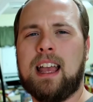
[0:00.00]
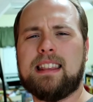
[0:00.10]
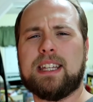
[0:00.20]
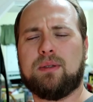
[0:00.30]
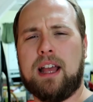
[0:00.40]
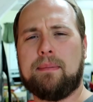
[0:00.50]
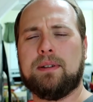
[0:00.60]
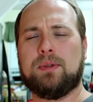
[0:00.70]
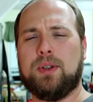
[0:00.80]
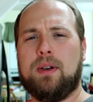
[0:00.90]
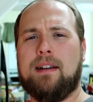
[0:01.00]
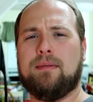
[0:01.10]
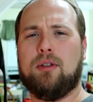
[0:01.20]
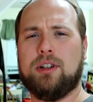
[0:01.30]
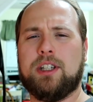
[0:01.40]
That's what happens when you have
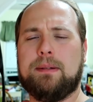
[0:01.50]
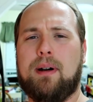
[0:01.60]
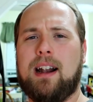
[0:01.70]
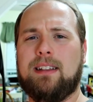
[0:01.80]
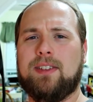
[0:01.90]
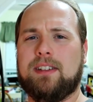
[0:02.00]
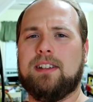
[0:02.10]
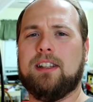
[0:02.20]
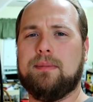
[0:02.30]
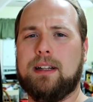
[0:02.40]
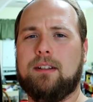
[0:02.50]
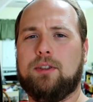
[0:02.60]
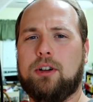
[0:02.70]
emergency potty visits in the middle of